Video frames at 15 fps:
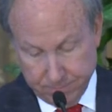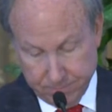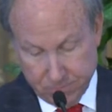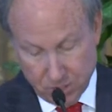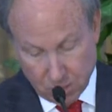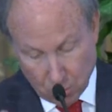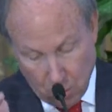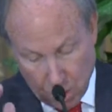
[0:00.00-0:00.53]

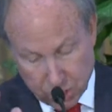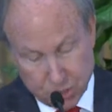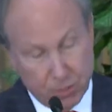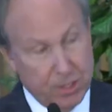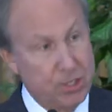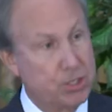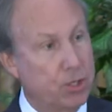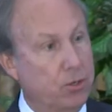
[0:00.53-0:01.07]
the Wall
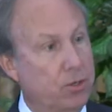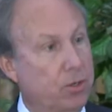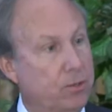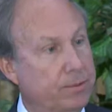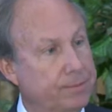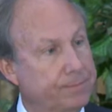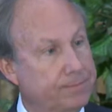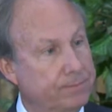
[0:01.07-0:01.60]
Street Journal,
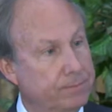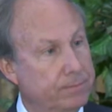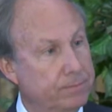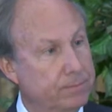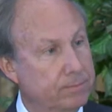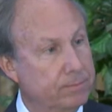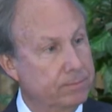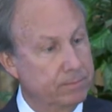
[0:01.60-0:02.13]

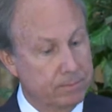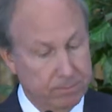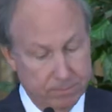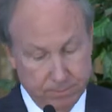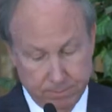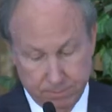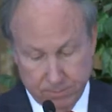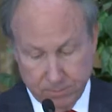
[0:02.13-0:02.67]

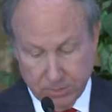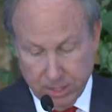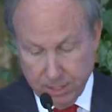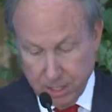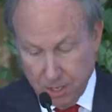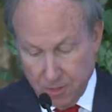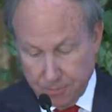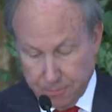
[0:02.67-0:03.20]
and
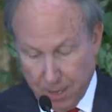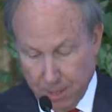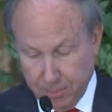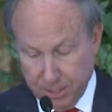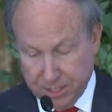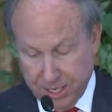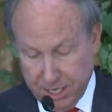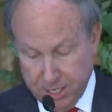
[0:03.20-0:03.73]
other
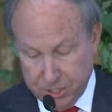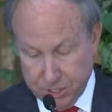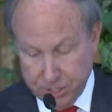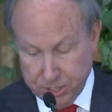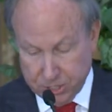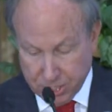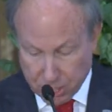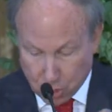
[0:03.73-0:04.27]

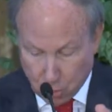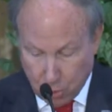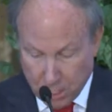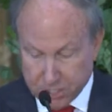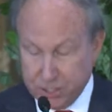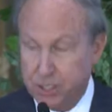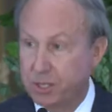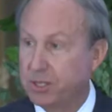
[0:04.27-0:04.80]
publications that
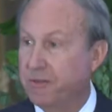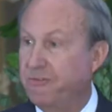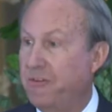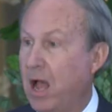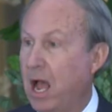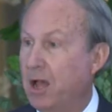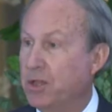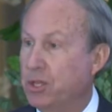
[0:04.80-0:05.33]
question the
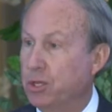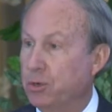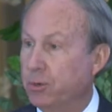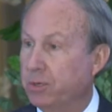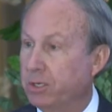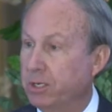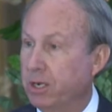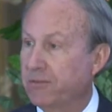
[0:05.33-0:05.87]
value
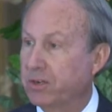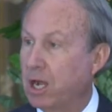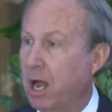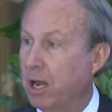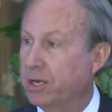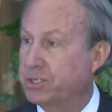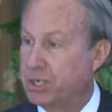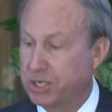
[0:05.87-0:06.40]
of a
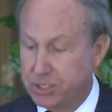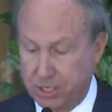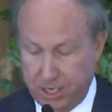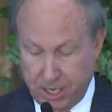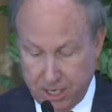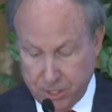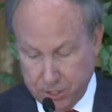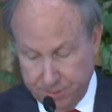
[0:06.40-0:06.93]
college
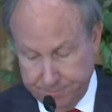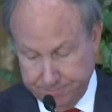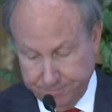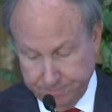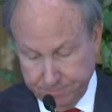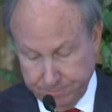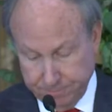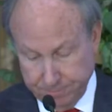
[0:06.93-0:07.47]
education.
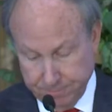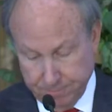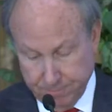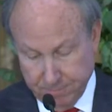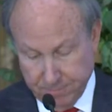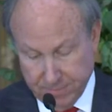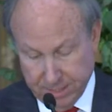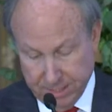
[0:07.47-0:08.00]

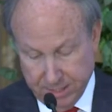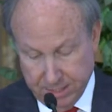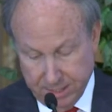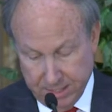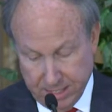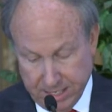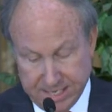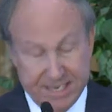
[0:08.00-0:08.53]

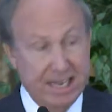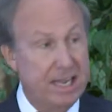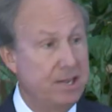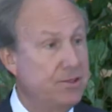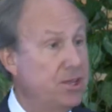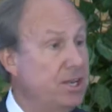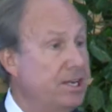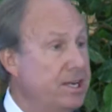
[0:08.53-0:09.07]
Indeed,
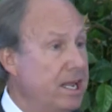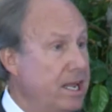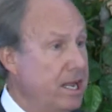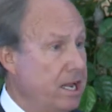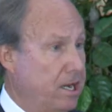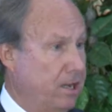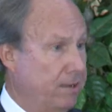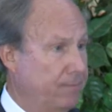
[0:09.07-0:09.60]
the
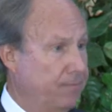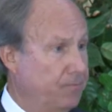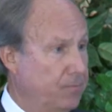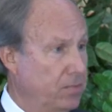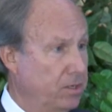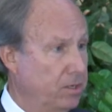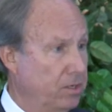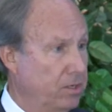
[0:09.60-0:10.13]
need
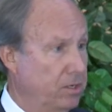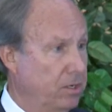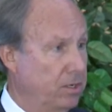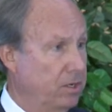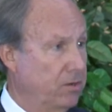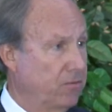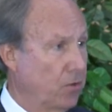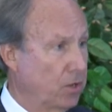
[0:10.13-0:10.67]

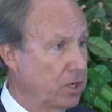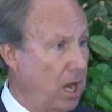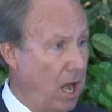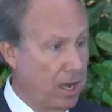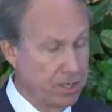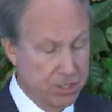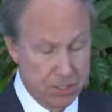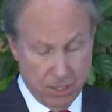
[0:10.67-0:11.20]
for a
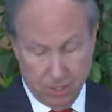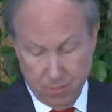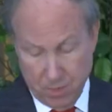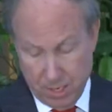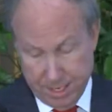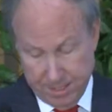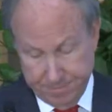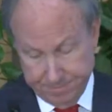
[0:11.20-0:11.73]
college degree.